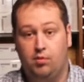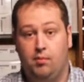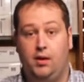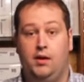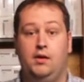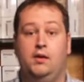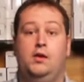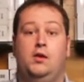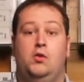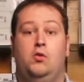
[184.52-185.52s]
of money
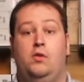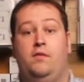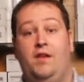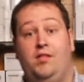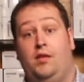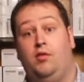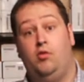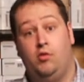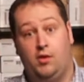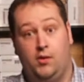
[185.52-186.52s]
or investing in
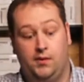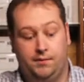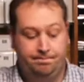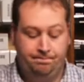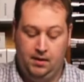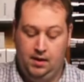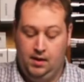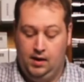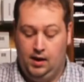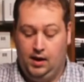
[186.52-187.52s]
studio equipment.
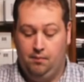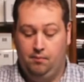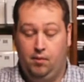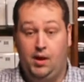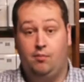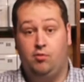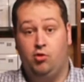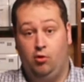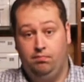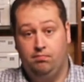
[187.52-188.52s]
My name is
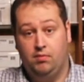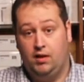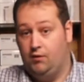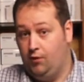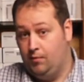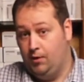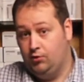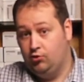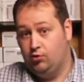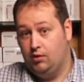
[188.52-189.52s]
John. Thank you very
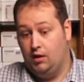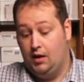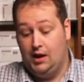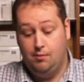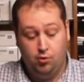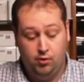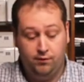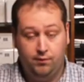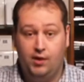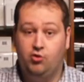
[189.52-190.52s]
much. Any more
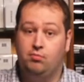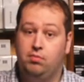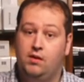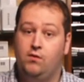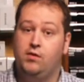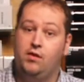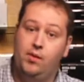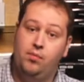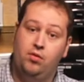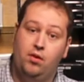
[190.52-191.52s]
information, please visit our
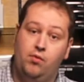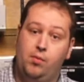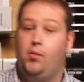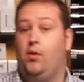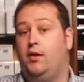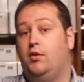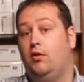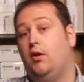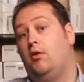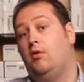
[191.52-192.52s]
website,
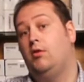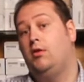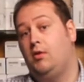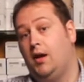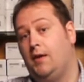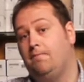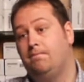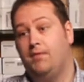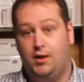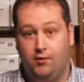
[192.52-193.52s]
robertwhite.co.uk.
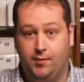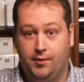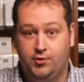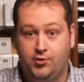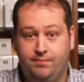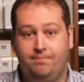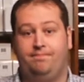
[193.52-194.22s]
Thank you very much.